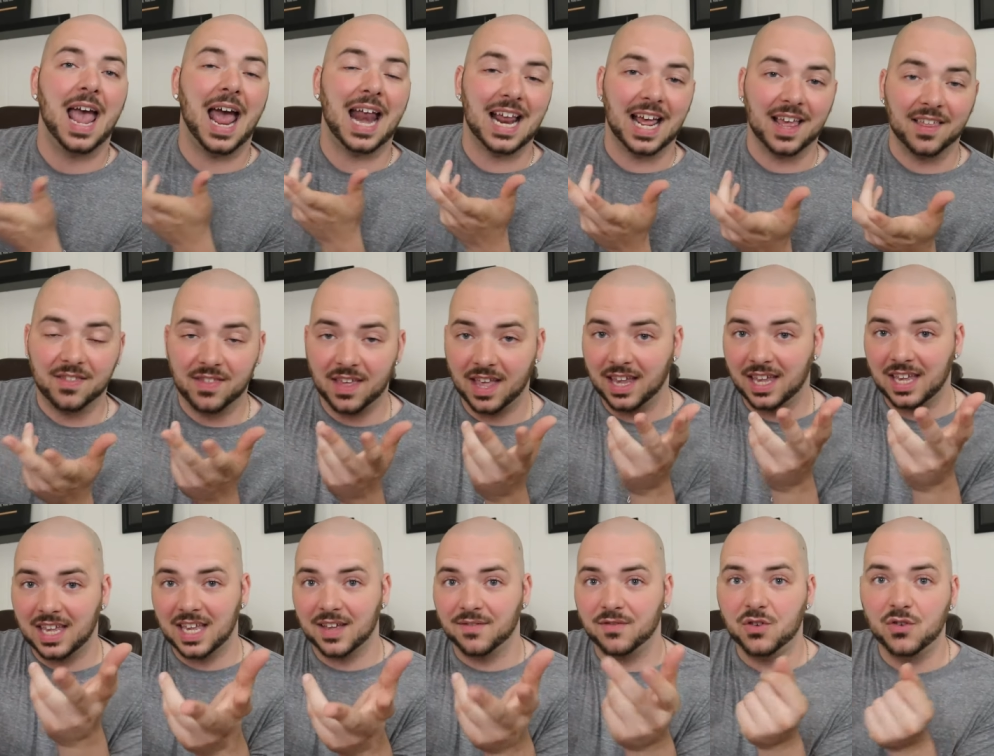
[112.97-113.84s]
and I
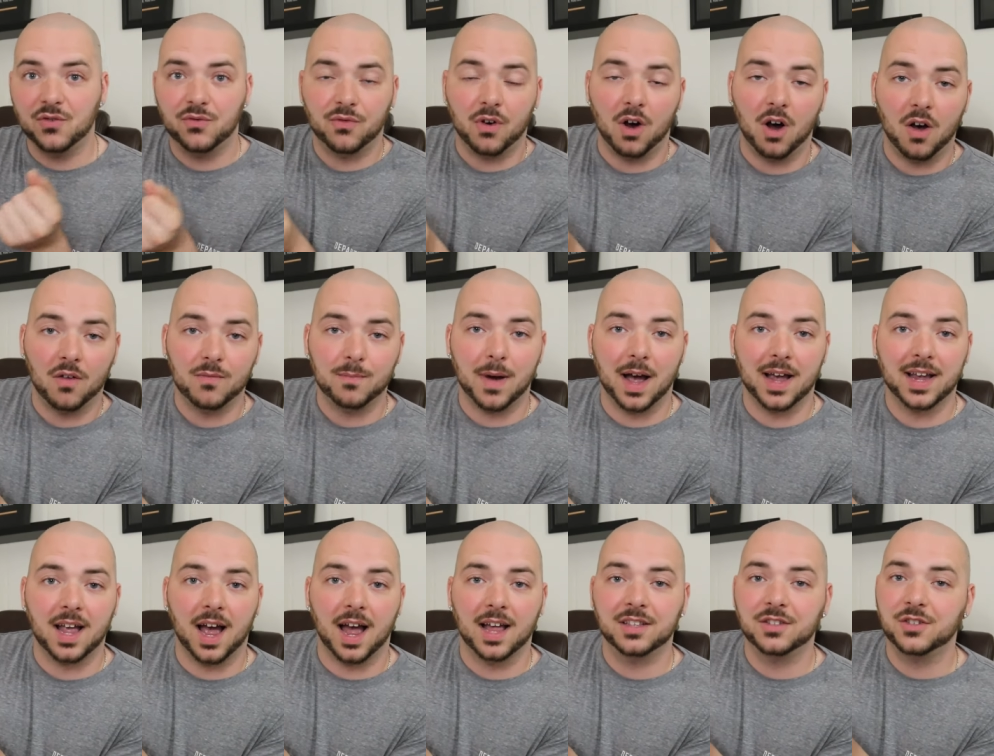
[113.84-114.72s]
think if you followed my
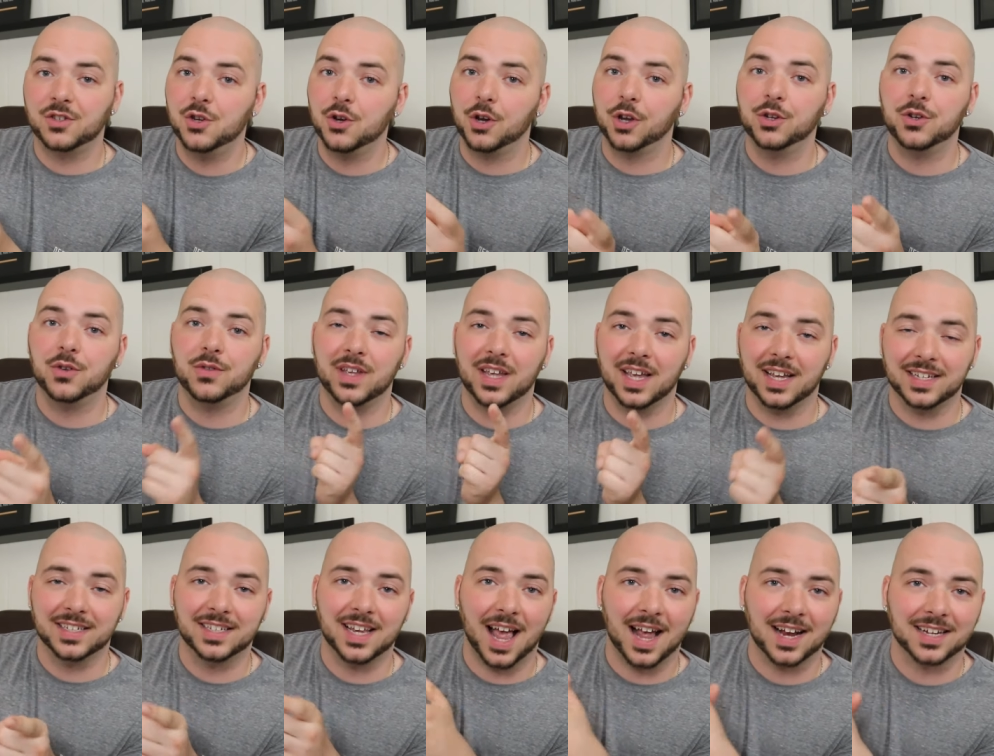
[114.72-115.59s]
guidance, you can do the
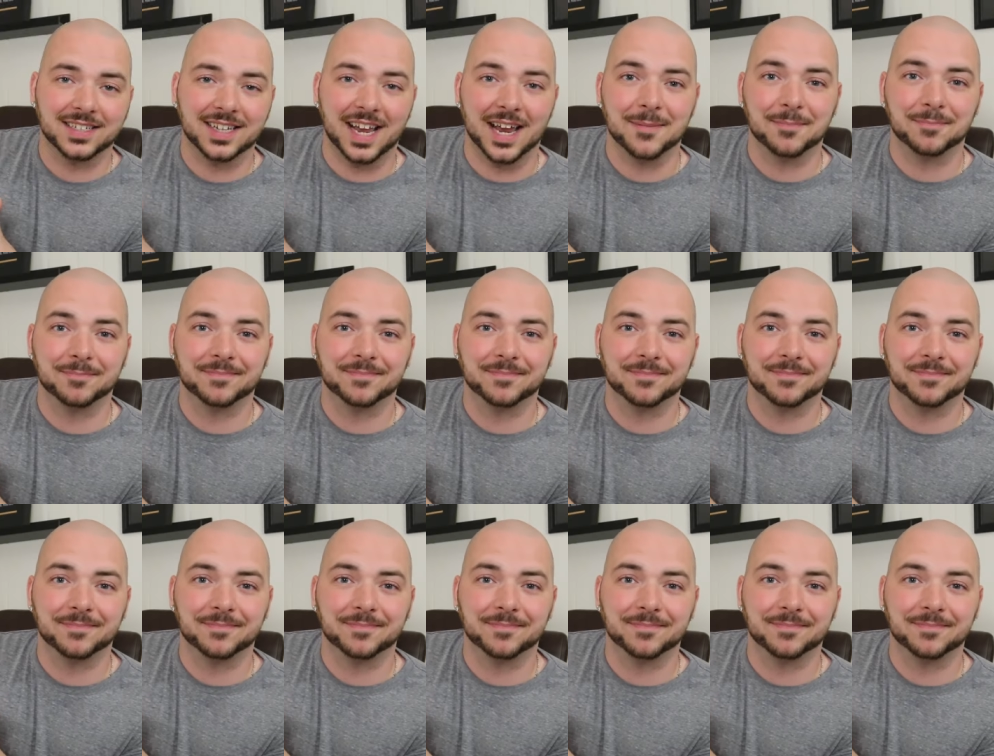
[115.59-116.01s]
exact same.